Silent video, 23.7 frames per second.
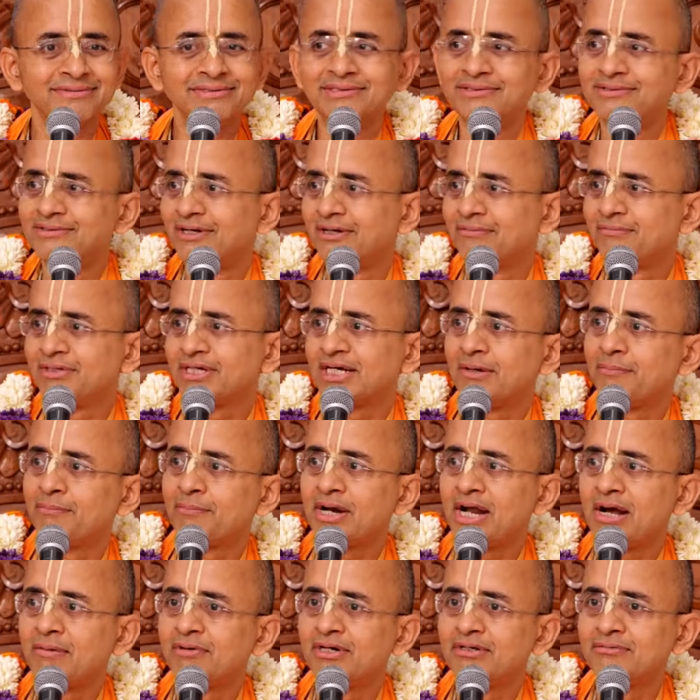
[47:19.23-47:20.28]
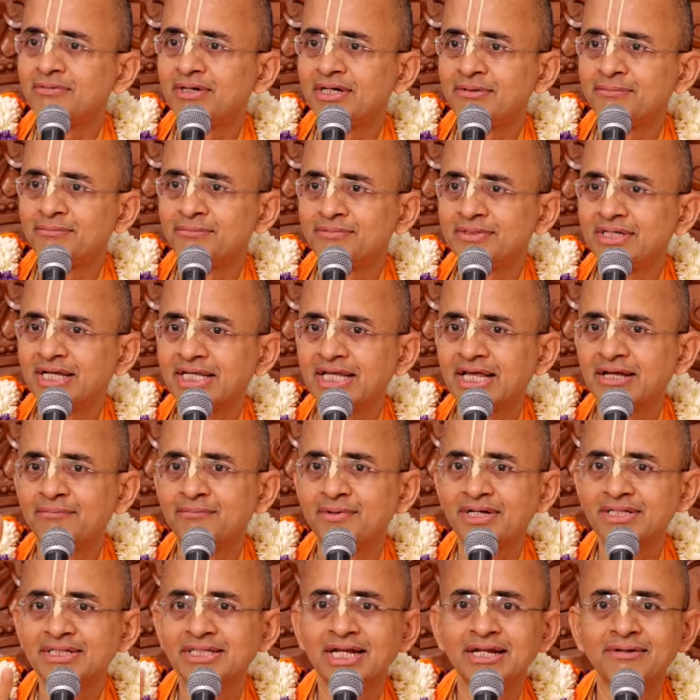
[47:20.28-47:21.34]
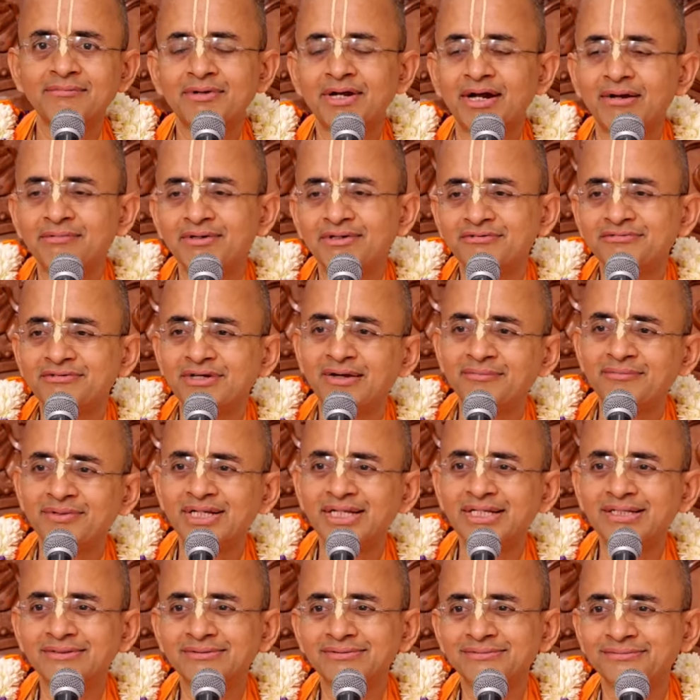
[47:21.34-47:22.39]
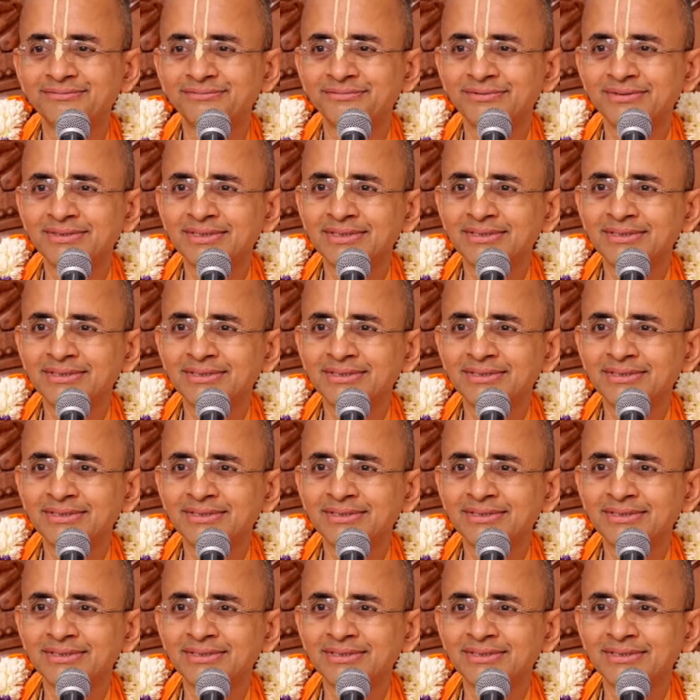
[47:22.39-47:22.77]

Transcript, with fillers: You don't become Brahman by taking birth in a Brahman family. Hmm?